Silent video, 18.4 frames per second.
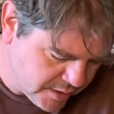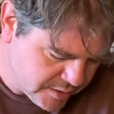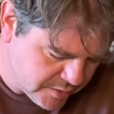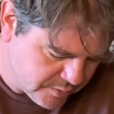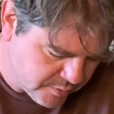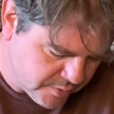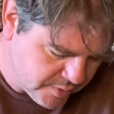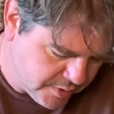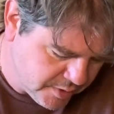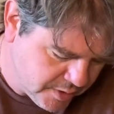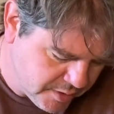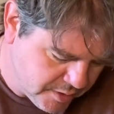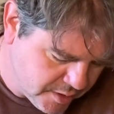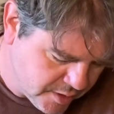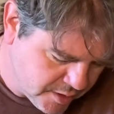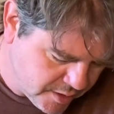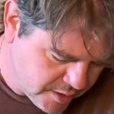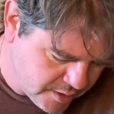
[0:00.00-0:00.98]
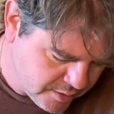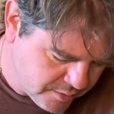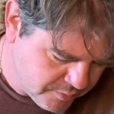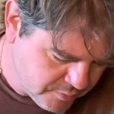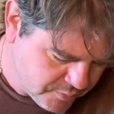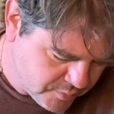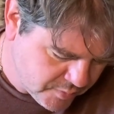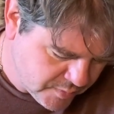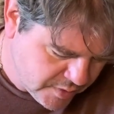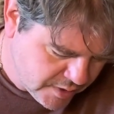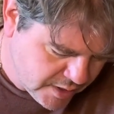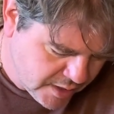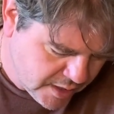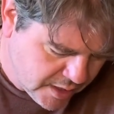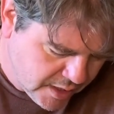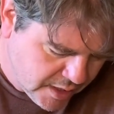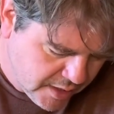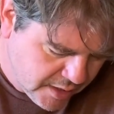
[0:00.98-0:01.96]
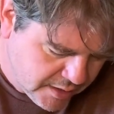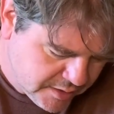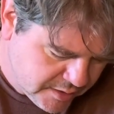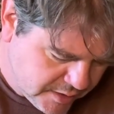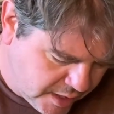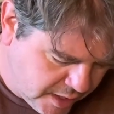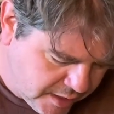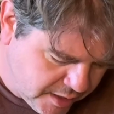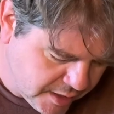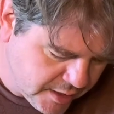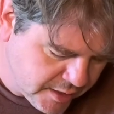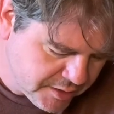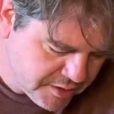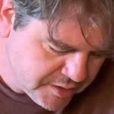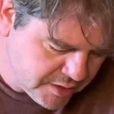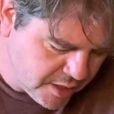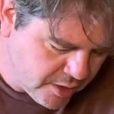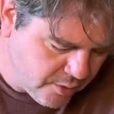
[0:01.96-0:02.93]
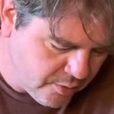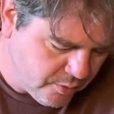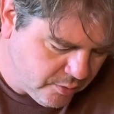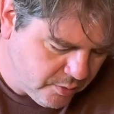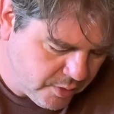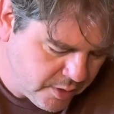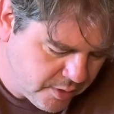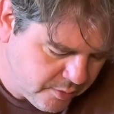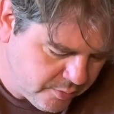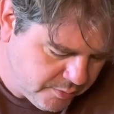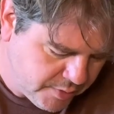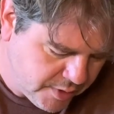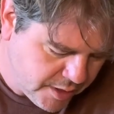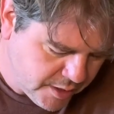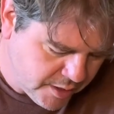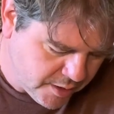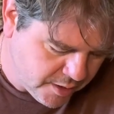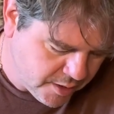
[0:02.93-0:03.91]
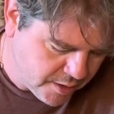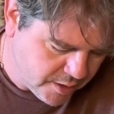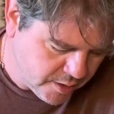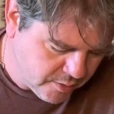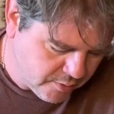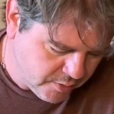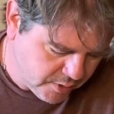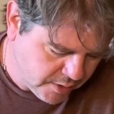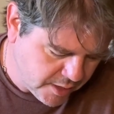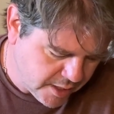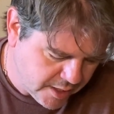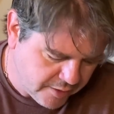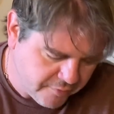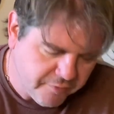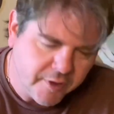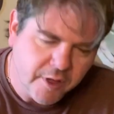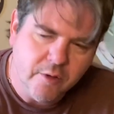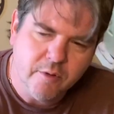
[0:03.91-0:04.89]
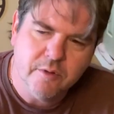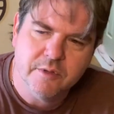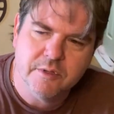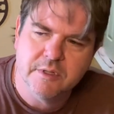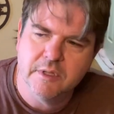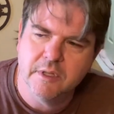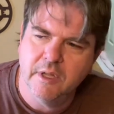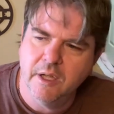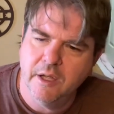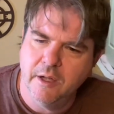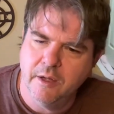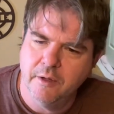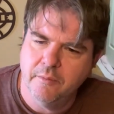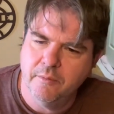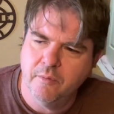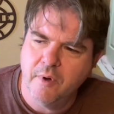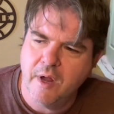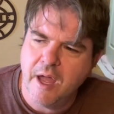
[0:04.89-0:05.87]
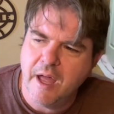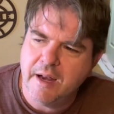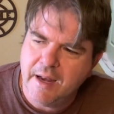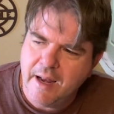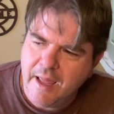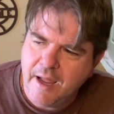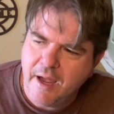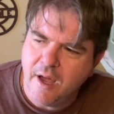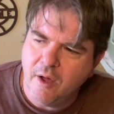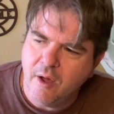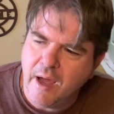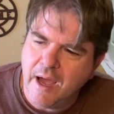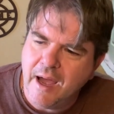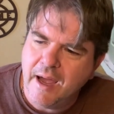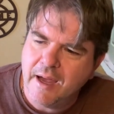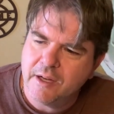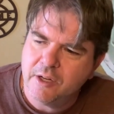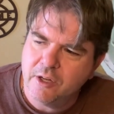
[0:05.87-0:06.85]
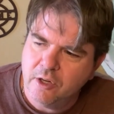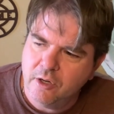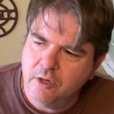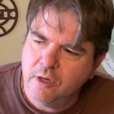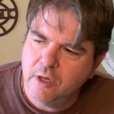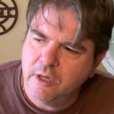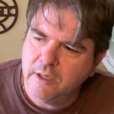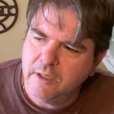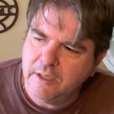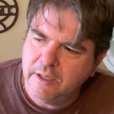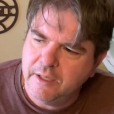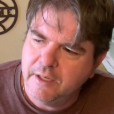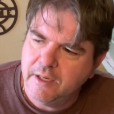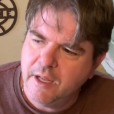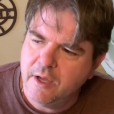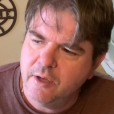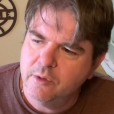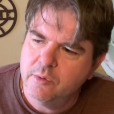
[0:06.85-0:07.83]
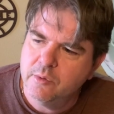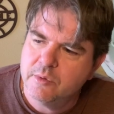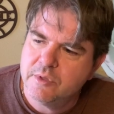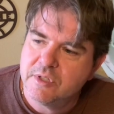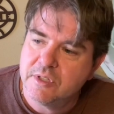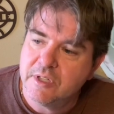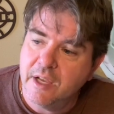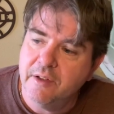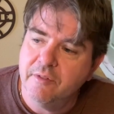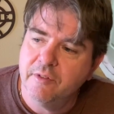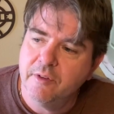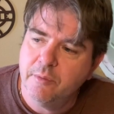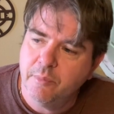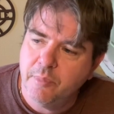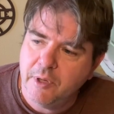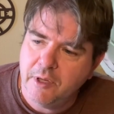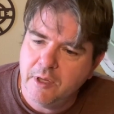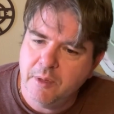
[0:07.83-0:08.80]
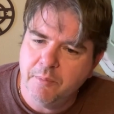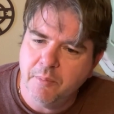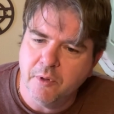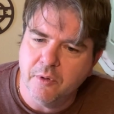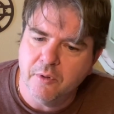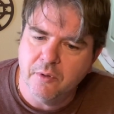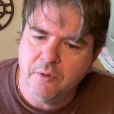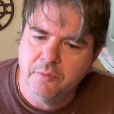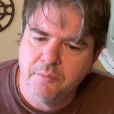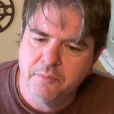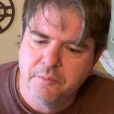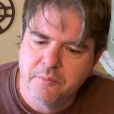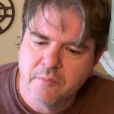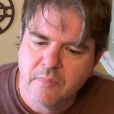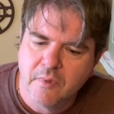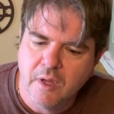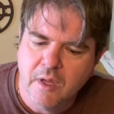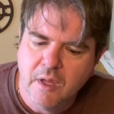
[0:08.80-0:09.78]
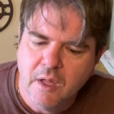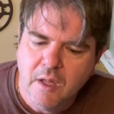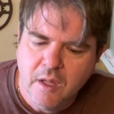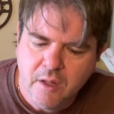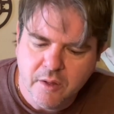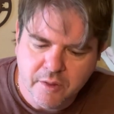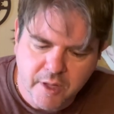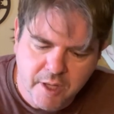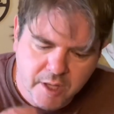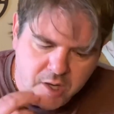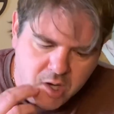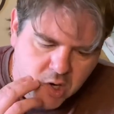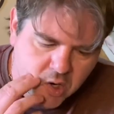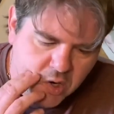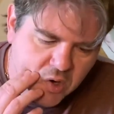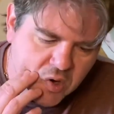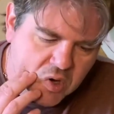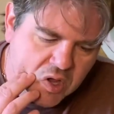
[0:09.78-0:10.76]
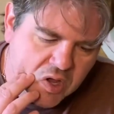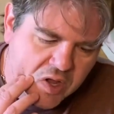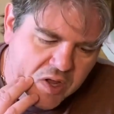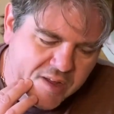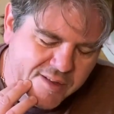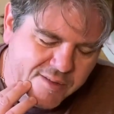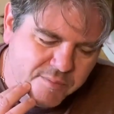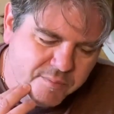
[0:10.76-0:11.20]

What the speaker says: really taking its toll on a lot of folks. Right now, I currently know 7 people that are